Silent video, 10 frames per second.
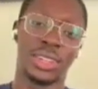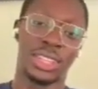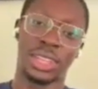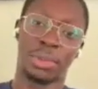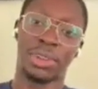take a
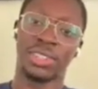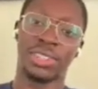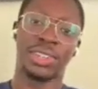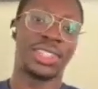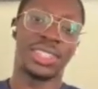lot of things
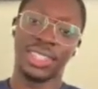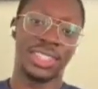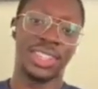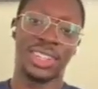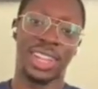personal.
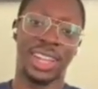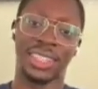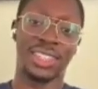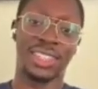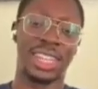It's not
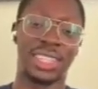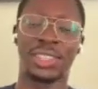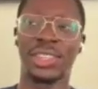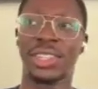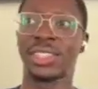that
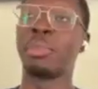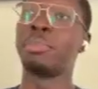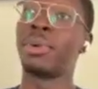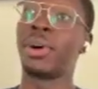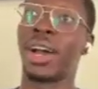serious.
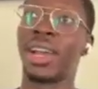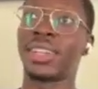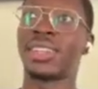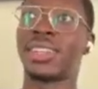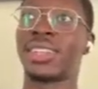
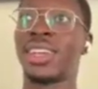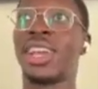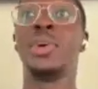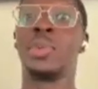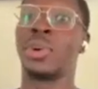But
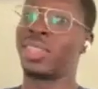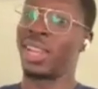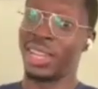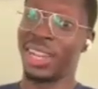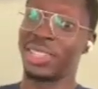the one
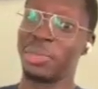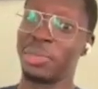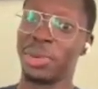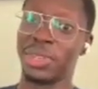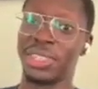thing that got
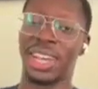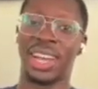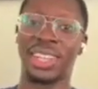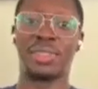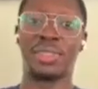to me was
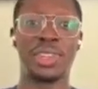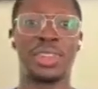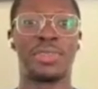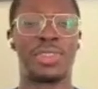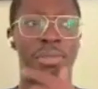the
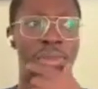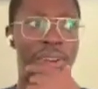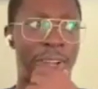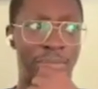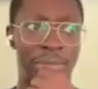video
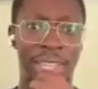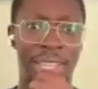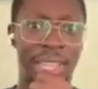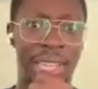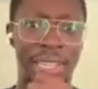from
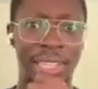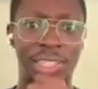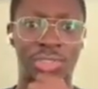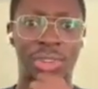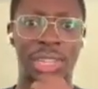
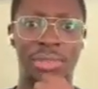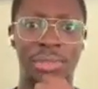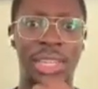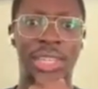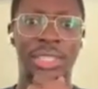Clean
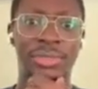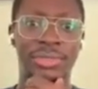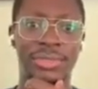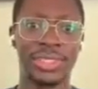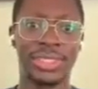Strength Media,
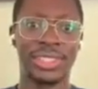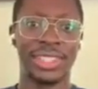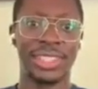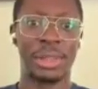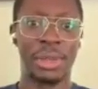the